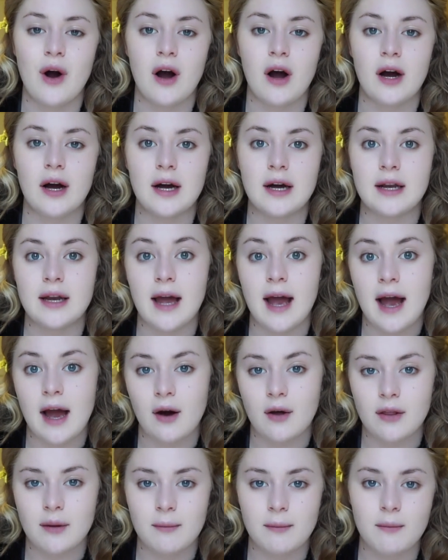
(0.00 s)
on
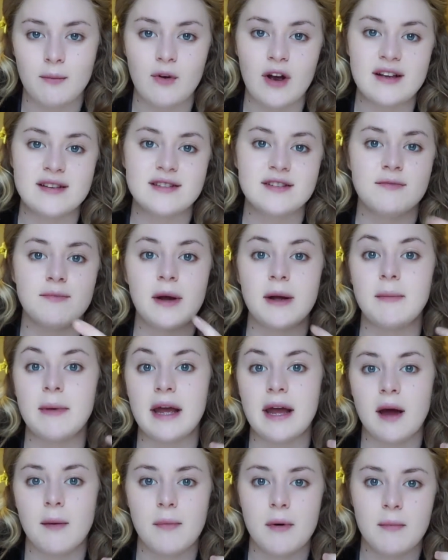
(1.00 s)
how the rest of my
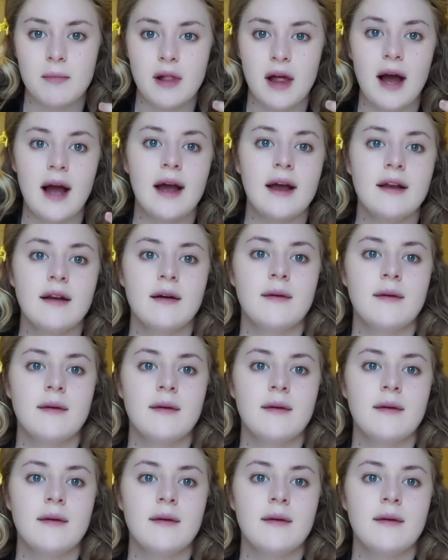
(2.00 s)
makeup applied.